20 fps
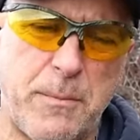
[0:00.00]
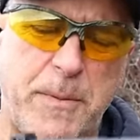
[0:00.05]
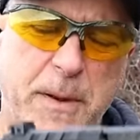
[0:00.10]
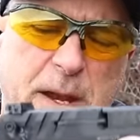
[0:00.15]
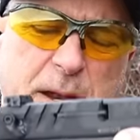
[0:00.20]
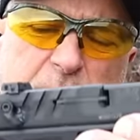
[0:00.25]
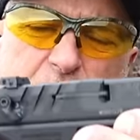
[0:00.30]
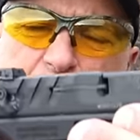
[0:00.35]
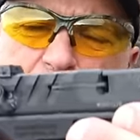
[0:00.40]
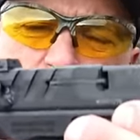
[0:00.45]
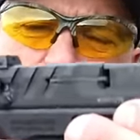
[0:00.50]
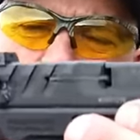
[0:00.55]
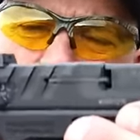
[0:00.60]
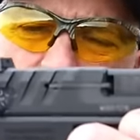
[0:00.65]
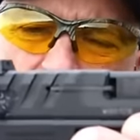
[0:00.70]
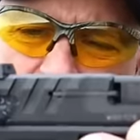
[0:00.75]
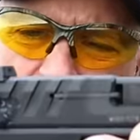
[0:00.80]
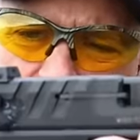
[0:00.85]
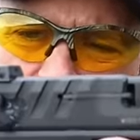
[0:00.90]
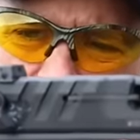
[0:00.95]
the
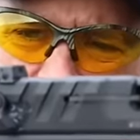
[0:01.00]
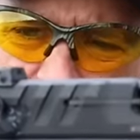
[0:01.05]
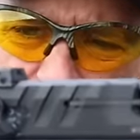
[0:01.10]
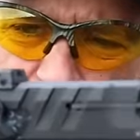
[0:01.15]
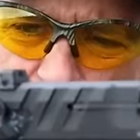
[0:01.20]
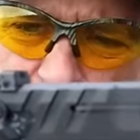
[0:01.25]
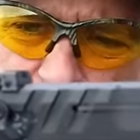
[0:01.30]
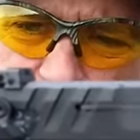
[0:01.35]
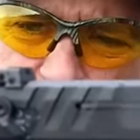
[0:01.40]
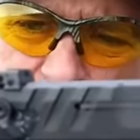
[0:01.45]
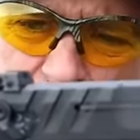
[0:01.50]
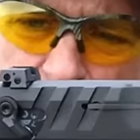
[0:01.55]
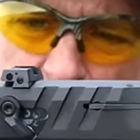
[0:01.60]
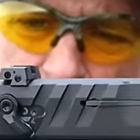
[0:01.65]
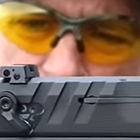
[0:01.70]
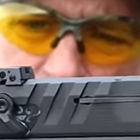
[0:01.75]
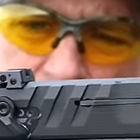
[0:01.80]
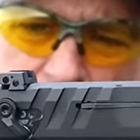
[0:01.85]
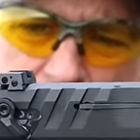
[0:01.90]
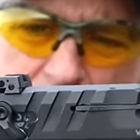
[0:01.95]
pd380 is interesting
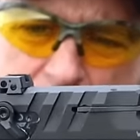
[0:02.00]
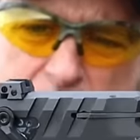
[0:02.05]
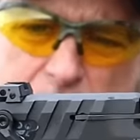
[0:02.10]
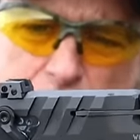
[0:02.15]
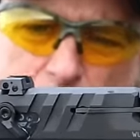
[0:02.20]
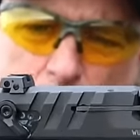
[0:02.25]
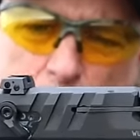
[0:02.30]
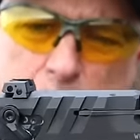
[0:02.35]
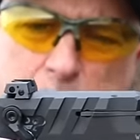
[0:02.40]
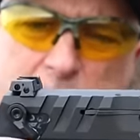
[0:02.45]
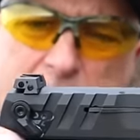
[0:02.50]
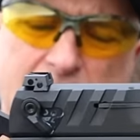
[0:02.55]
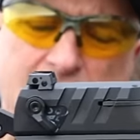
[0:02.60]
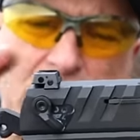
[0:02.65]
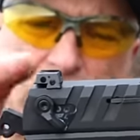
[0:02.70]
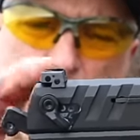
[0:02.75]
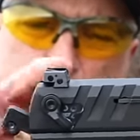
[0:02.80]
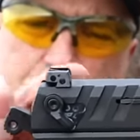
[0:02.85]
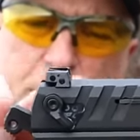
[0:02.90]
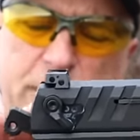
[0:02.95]
with the hammer
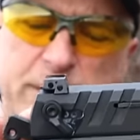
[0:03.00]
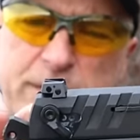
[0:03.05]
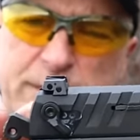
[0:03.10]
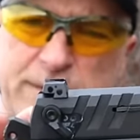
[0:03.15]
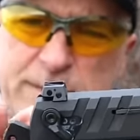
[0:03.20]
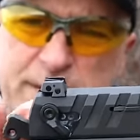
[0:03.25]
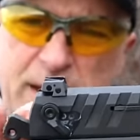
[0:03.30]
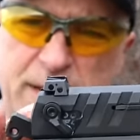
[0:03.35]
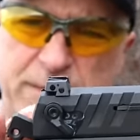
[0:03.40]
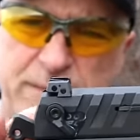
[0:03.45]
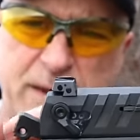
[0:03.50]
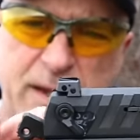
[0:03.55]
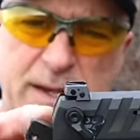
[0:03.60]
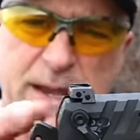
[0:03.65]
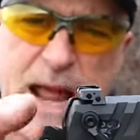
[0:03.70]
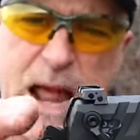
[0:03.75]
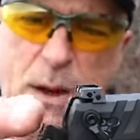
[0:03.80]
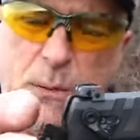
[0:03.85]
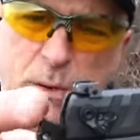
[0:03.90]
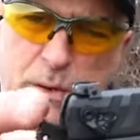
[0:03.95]
back i put the safety
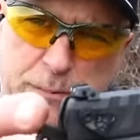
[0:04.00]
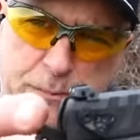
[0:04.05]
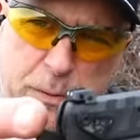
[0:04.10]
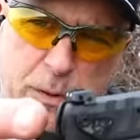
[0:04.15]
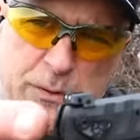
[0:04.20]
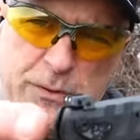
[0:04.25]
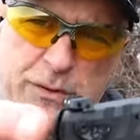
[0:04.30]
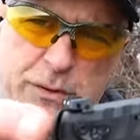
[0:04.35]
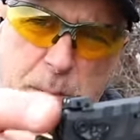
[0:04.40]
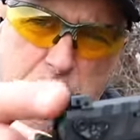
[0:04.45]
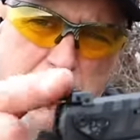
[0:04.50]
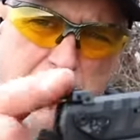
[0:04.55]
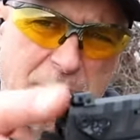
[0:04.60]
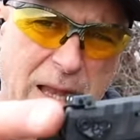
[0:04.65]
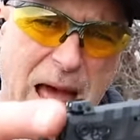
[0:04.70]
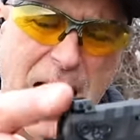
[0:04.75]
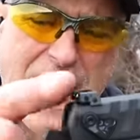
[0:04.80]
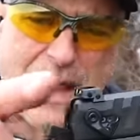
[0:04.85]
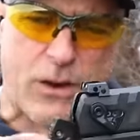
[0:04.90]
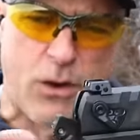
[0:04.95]
down which puts the
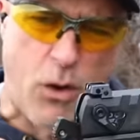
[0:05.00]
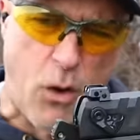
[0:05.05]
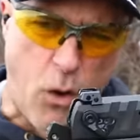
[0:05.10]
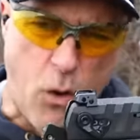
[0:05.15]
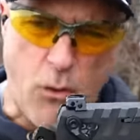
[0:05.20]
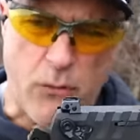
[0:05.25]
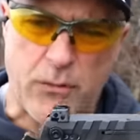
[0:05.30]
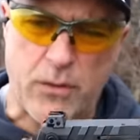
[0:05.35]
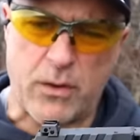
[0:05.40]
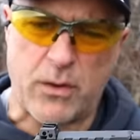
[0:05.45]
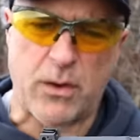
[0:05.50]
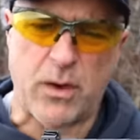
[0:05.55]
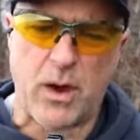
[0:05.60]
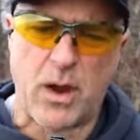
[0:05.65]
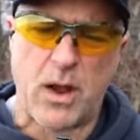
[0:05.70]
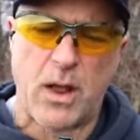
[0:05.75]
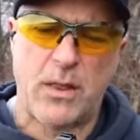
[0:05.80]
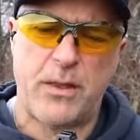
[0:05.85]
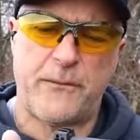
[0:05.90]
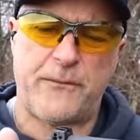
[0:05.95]
block over
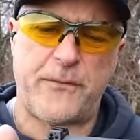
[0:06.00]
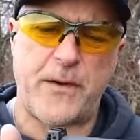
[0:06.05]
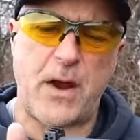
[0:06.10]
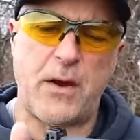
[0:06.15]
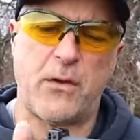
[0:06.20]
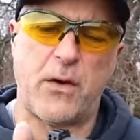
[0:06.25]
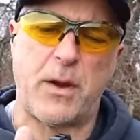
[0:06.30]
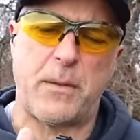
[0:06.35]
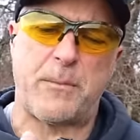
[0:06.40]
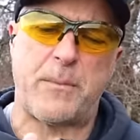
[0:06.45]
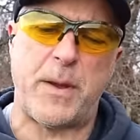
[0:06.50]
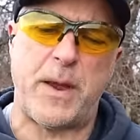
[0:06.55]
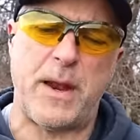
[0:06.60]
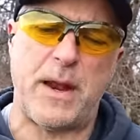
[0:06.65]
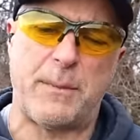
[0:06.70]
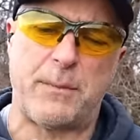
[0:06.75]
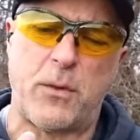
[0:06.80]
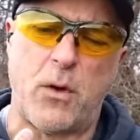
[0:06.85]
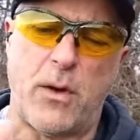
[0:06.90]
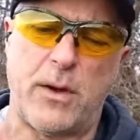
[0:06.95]
the firing
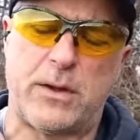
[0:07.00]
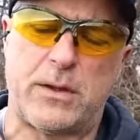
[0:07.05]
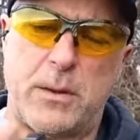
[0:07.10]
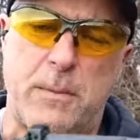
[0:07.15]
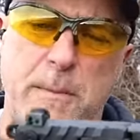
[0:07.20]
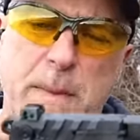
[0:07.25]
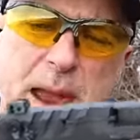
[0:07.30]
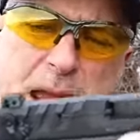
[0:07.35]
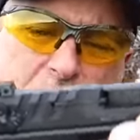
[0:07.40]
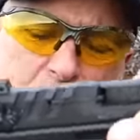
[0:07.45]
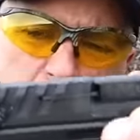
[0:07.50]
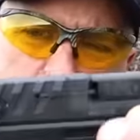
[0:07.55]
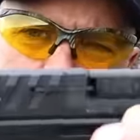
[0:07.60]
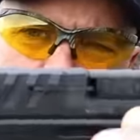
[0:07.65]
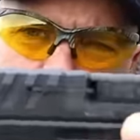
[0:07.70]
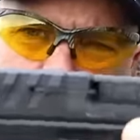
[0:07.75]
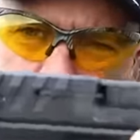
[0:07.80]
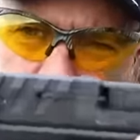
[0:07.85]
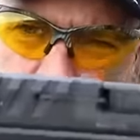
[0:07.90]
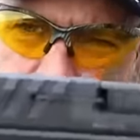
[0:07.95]
pin i'm going to
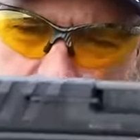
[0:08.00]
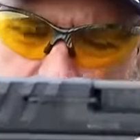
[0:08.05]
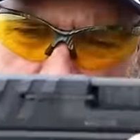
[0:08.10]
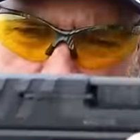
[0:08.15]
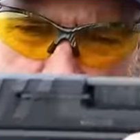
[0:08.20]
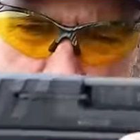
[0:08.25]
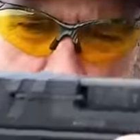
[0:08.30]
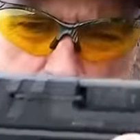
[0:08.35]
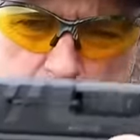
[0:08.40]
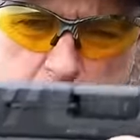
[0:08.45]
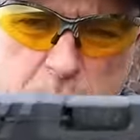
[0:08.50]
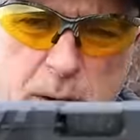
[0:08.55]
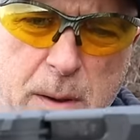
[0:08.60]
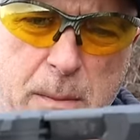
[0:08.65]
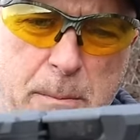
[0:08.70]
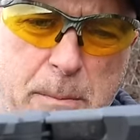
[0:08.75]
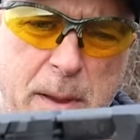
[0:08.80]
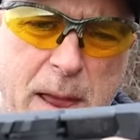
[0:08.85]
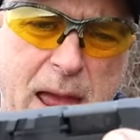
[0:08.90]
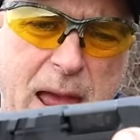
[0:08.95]
manually put
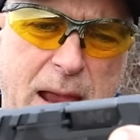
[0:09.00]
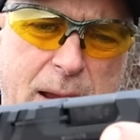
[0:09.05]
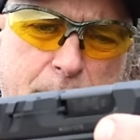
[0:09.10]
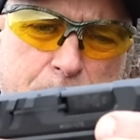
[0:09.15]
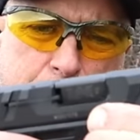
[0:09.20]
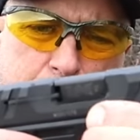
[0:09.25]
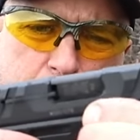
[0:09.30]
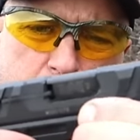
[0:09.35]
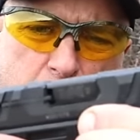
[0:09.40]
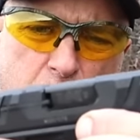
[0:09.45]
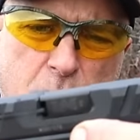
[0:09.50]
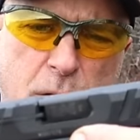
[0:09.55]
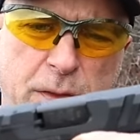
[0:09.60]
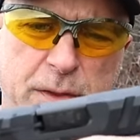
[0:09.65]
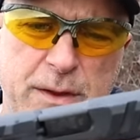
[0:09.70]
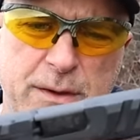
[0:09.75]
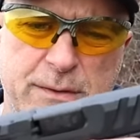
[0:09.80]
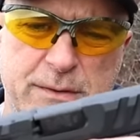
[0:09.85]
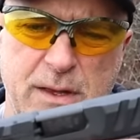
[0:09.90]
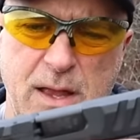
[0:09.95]
it back pull
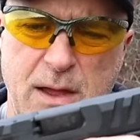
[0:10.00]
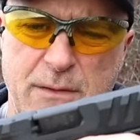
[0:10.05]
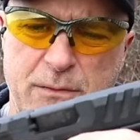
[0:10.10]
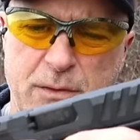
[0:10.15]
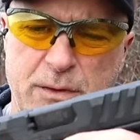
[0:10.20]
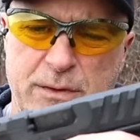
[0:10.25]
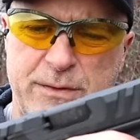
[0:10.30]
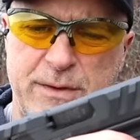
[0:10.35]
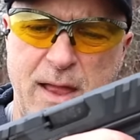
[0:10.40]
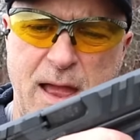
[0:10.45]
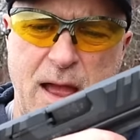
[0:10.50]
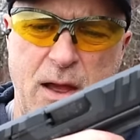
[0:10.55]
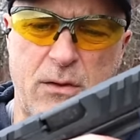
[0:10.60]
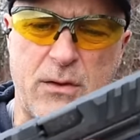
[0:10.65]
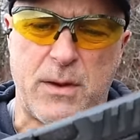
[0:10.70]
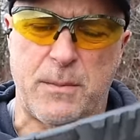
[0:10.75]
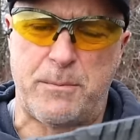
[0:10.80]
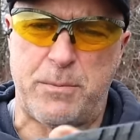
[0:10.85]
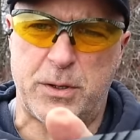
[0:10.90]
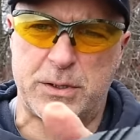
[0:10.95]
these levers down
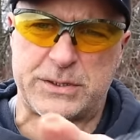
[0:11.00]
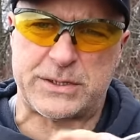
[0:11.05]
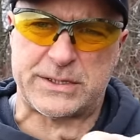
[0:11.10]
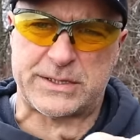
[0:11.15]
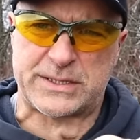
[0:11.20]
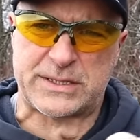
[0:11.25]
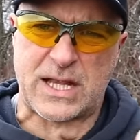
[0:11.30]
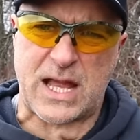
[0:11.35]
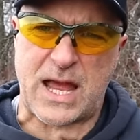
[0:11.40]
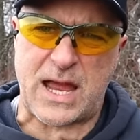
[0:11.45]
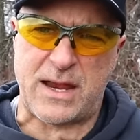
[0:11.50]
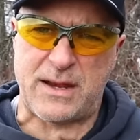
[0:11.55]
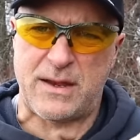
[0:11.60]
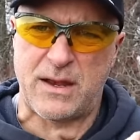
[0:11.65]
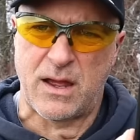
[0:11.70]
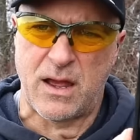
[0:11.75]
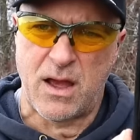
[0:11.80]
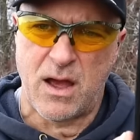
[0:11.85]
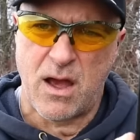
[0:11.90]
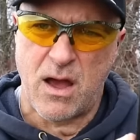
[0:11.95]
and push the slide
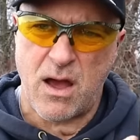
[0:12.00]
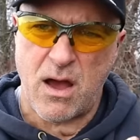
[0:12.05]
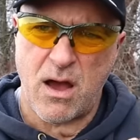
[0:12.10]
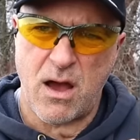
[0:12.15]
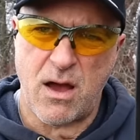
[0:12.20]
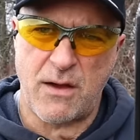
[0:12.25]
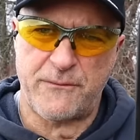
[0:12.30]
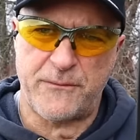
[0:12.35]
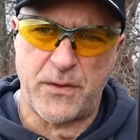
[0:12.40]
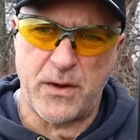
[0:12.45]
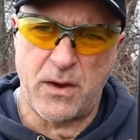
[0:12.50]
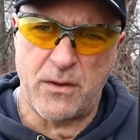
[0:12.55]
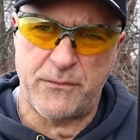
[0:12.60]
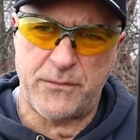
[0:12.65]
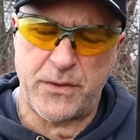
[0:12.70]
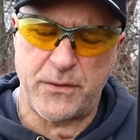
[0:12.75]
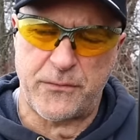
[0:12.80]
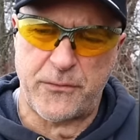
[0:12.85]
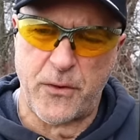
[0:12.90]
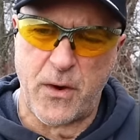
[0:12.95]
off
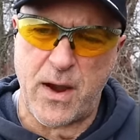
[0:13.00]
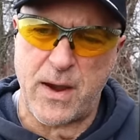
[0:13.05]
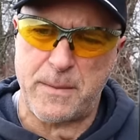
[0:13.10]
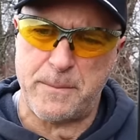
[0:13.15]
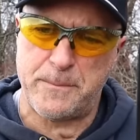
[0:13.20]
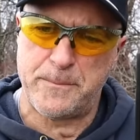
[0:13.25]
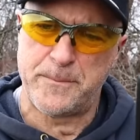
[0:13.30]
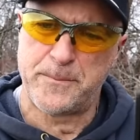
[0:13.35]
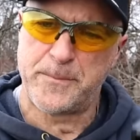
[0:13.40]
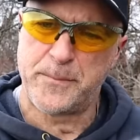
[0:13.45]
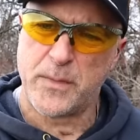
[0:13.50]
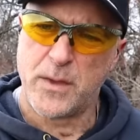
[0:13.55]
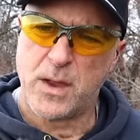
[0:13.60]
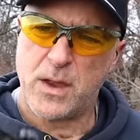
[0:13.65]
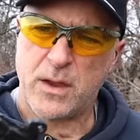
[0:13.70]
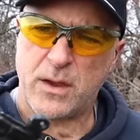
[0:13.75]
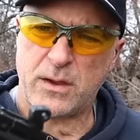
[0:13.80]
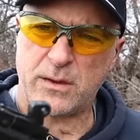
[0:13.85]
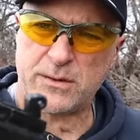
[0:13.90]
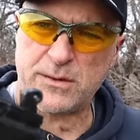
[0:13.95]
of the frame
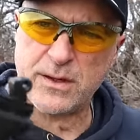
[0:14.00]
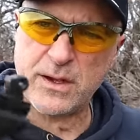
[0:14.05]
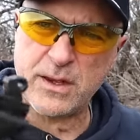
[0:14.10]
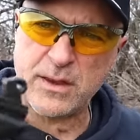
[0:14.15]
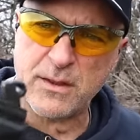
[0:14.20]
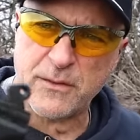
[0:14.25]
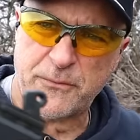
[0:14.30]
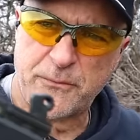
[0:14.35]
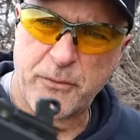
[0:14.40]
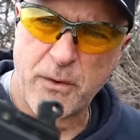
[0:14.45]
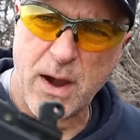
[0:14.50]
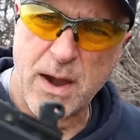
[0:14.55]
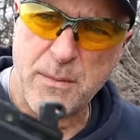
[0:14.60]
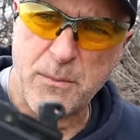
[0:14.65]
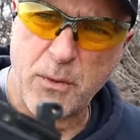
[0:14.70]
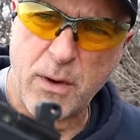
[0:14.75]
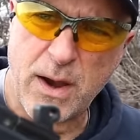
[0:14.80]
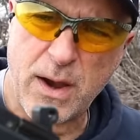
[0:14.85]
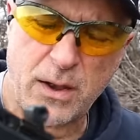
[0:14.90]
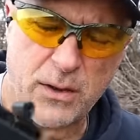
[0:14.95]
you can see the
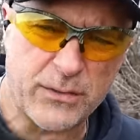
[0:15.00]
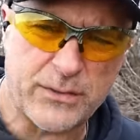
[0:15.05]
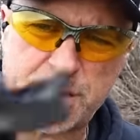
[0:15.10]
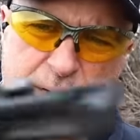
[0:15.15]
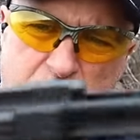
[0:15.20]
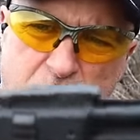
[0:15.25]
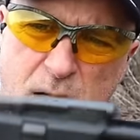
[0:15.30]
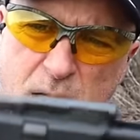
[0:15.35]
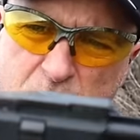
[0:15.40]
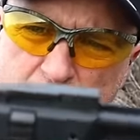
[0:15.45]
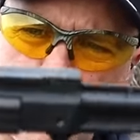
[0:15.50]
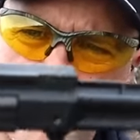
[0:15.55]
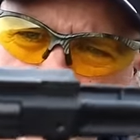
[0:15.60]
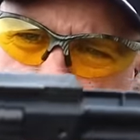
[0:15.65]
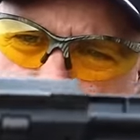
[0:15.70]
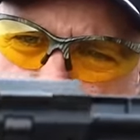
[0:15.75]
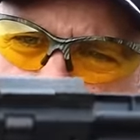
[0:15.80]
frame rails are